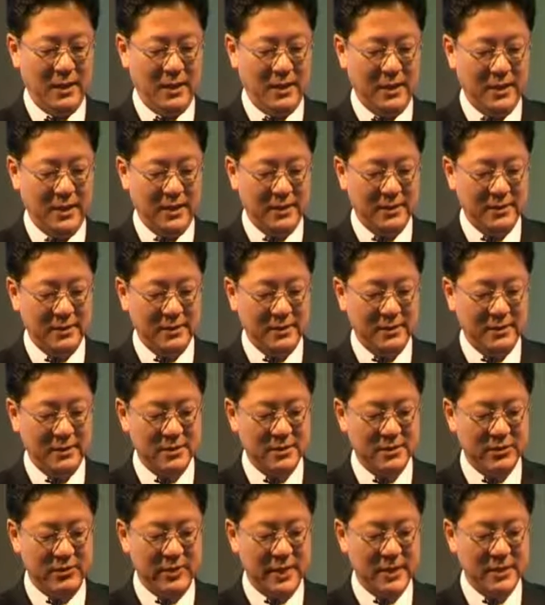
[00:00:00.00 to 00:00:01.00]
And
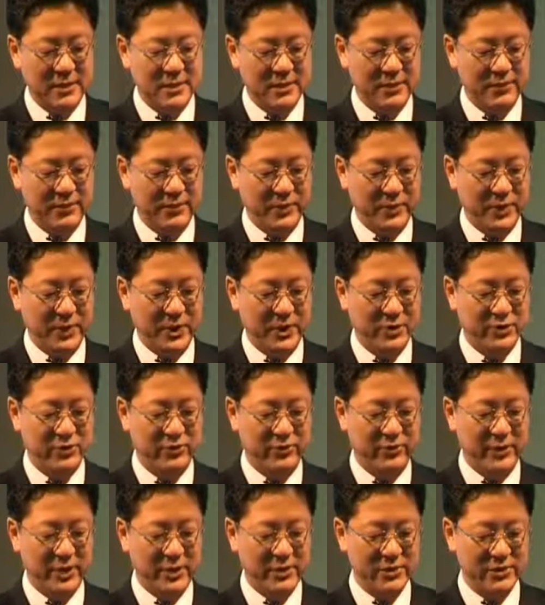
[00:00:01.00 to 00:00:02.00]
this raised
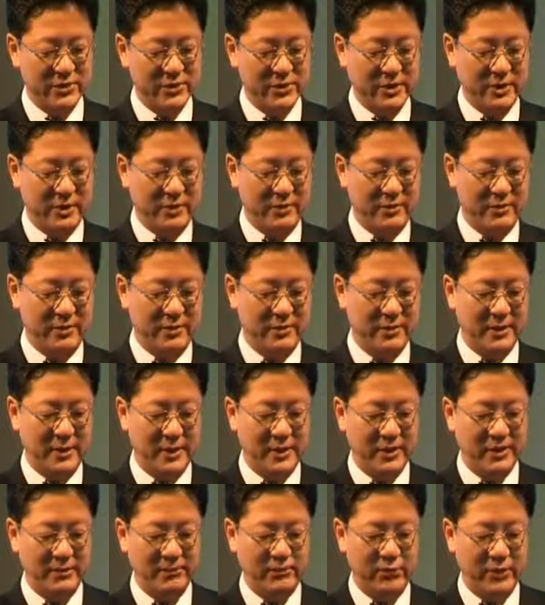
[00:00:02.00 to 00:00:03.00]
PNH red cell
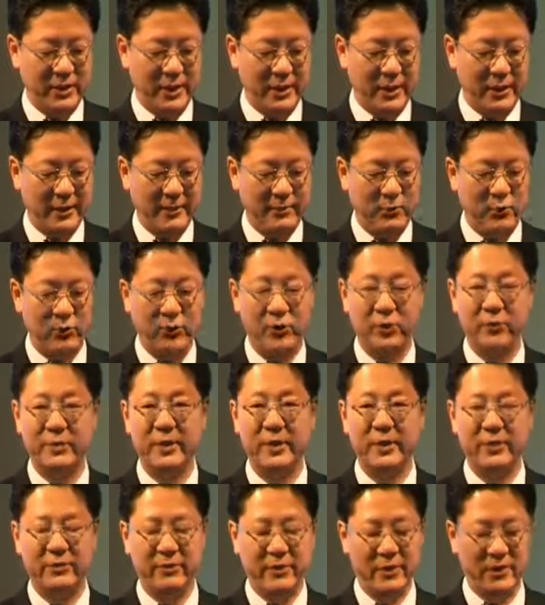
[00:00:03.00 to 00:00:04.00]
and the
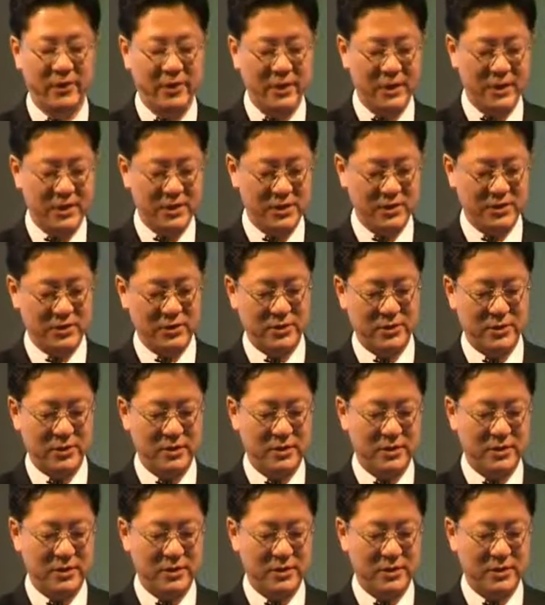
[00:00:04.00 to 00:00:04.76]
prehemoglobin released